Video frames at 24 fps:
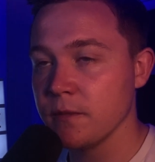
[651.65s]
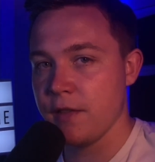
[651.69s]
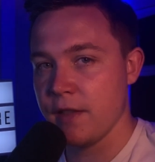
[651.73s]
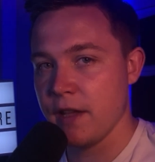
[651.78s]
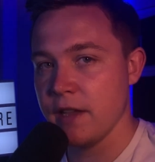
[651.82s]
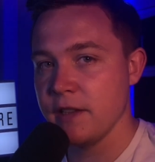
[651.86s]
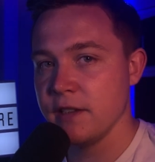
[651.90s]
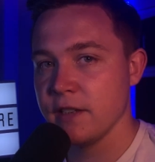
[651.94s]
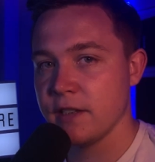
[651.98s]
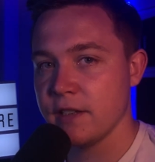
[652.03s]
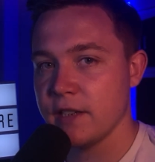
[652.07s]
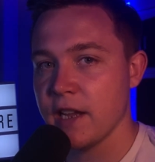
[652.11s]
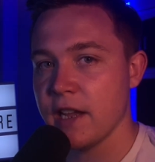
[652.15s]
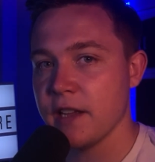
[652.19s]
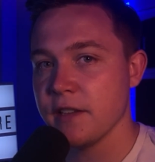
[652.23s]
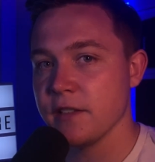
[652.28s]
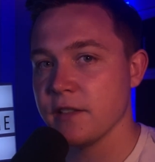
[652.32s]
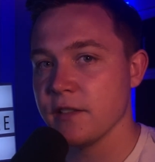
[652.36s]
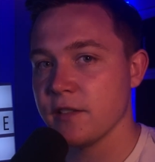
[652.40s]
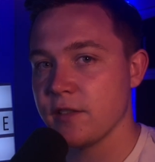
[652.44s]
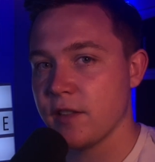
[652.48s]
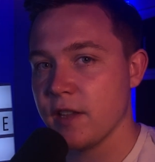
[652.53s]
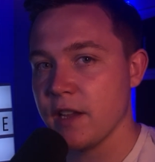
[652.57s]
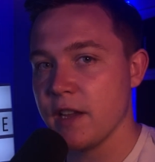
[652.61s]
It then
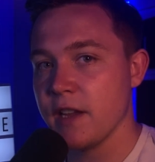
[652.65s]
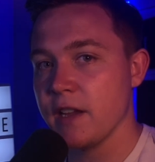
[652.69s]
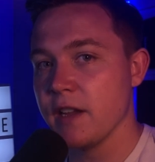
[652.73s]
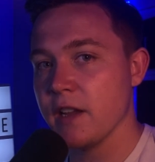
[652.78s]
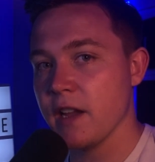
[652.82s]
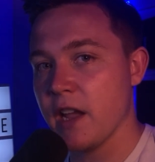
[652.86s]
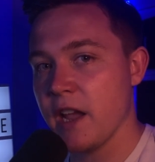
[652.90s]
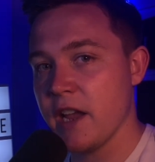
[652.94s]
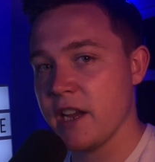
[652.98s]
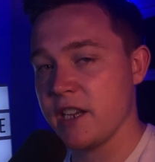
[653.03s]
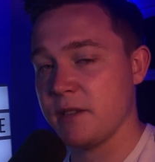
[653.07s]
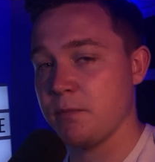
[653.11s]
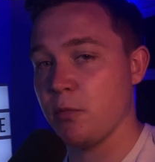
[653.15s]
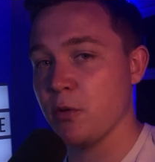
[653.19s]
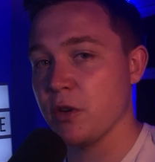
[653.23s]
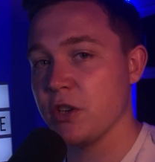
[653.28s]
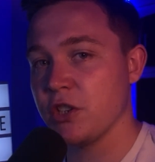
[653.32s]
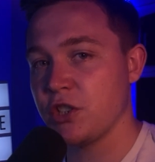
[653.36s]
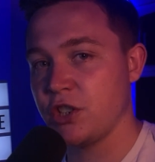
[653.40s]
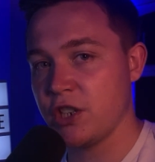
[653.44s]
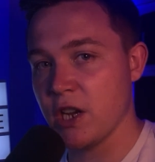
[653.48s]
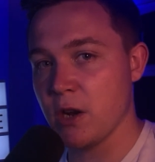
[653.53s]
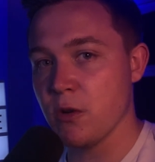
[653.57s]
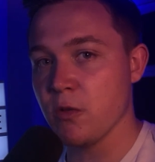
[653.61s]
sends the
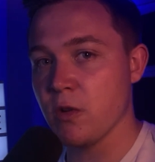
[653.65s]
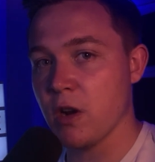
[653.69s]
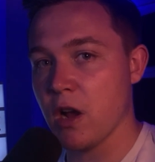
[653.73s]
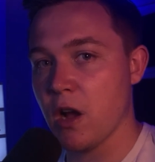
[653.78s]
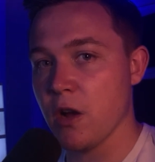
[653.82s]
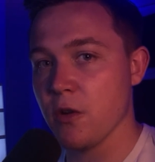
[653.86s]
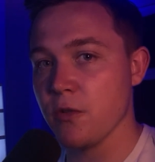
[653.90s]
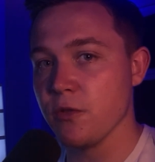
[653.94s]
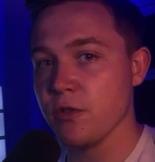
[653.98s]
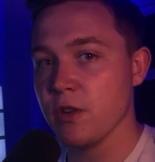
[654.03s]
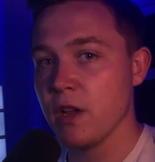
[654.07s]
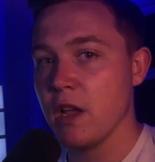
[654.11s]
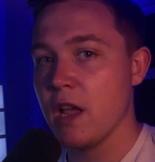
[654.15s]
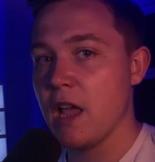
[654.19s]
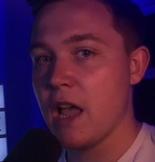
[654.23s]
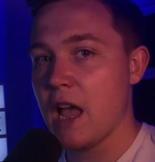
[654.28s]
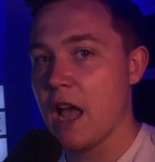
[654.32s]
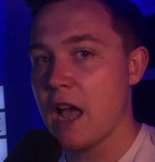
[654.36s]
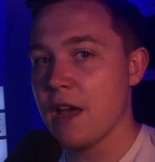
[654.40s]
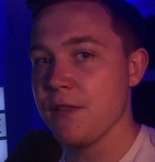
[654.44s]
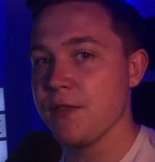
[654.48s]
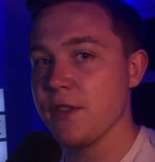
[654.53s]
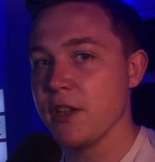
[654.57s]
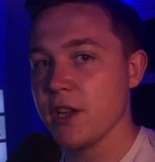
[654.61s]
exploit shellcode
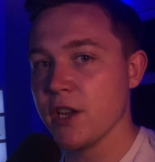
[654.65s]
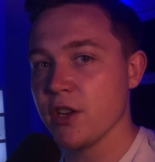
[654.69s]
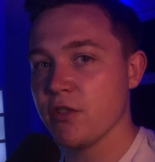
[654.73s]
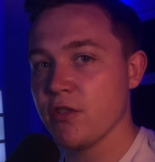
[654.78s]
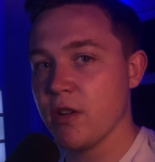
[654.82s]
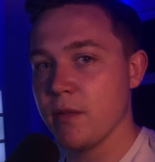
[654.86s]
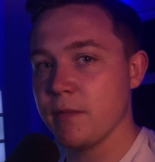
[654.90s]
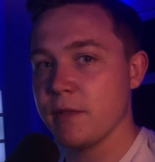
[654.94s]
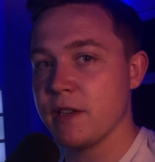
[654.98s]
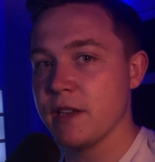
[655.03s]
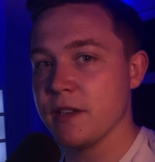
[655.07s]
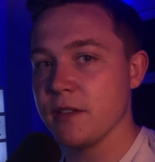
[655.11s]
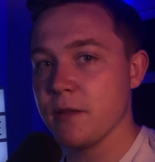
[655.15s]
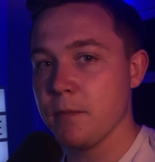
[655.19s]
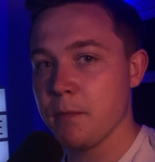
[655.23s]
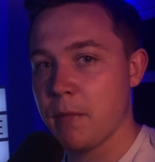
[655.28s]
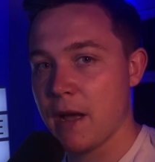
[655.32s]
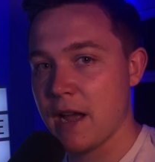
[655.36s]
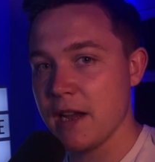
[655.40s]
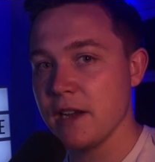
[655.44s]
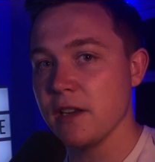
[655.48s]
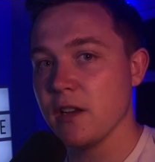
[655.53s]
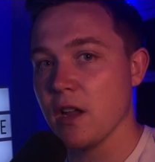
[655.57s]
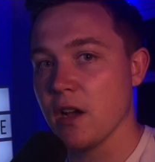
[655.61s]
and the encrypted
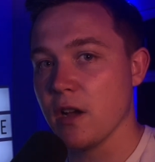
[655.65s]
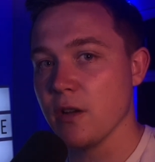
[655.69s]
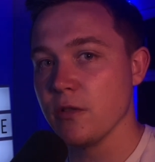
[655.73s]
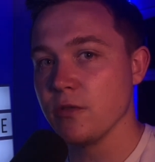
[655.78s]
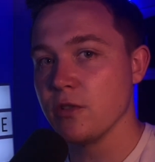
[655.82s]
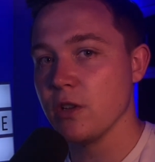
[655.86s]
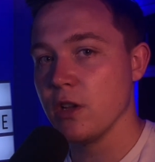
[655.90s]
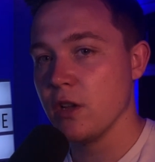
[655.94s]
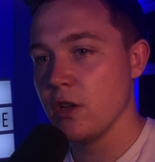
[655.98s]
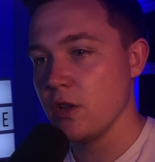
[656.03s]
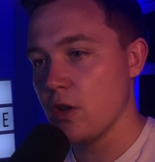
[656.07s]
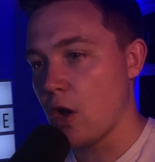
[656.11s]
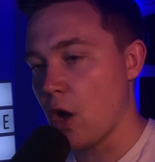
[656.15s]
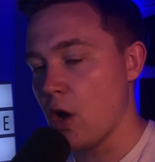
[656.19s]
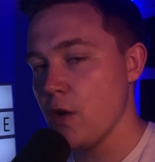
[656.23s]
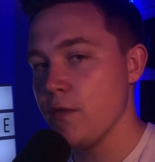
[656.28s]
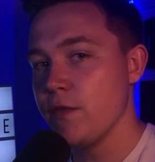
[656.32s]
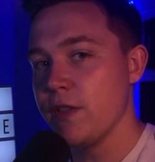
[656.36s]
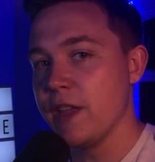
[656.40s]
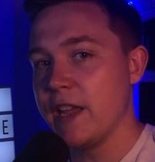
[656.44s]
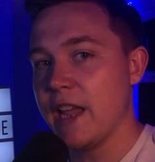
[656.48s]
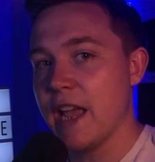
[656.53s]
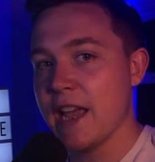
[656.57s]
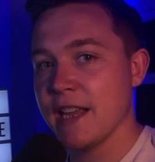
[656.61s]
payload
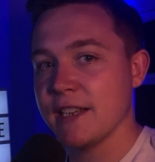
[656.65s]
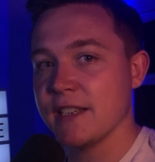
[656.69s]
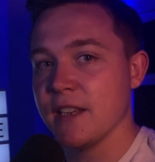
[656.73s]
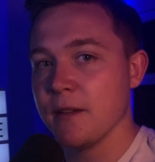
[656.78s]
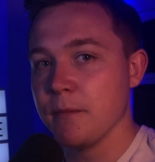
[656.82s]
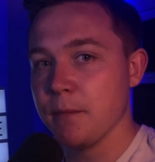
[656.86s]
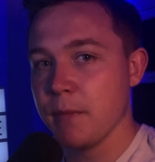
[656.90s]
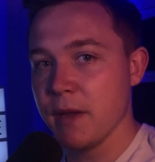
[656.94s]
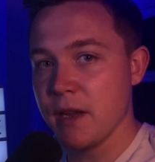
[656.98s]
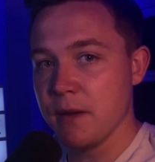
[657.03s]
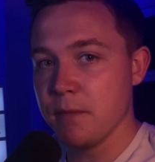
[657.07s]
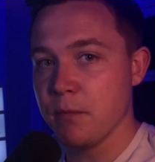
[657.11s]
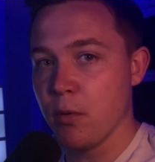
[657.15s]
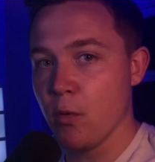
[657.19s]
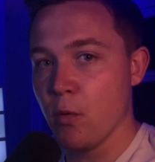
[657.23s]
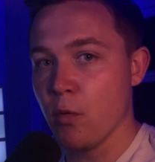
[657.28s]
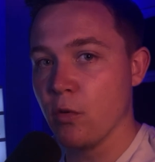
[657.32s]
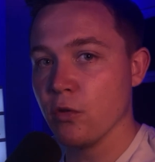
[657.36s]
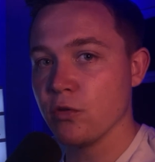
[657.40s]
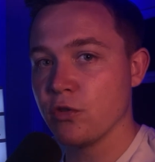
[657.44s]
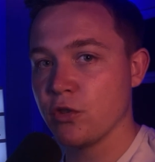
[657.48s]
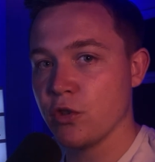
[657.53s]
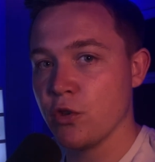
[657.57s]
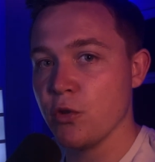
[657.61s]
over the SMB
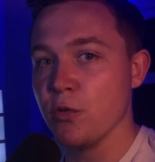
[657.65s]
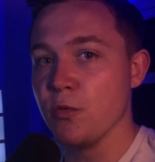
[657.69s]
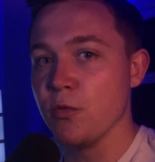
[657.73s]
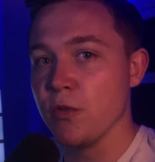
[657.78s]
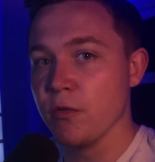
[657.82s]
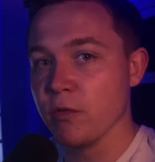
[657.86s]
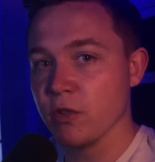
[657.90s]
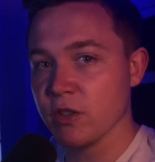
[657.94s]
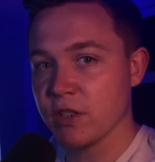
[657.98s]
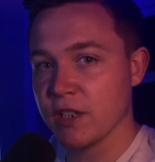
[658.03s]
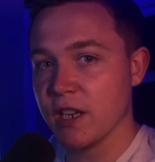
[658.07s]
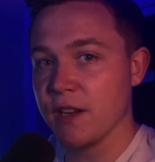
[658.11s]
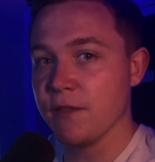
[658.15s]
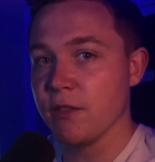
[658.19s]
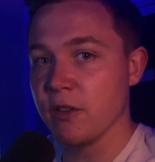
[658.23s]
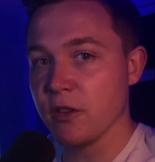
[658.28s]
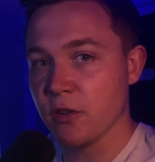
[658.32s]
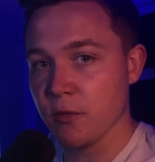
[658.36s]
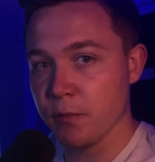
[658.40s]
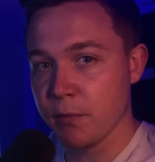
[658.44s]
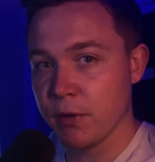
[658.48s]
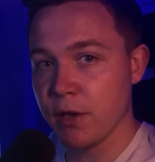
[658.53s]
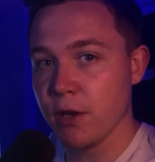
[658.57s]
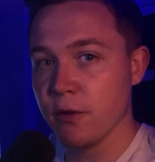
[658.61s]
port to the
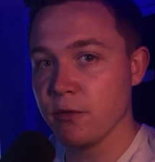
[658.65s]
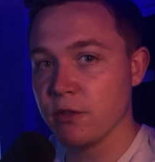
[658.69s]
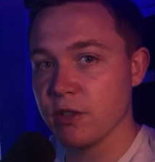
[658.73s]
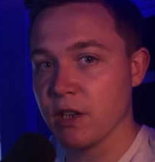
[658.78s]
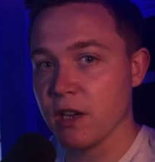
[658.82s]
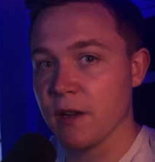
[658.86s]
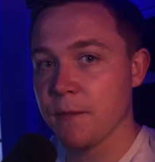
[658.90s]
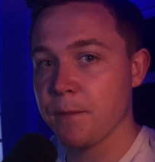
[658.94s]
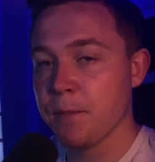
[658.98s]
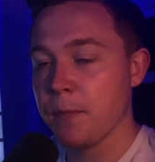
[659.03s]
receiving computer.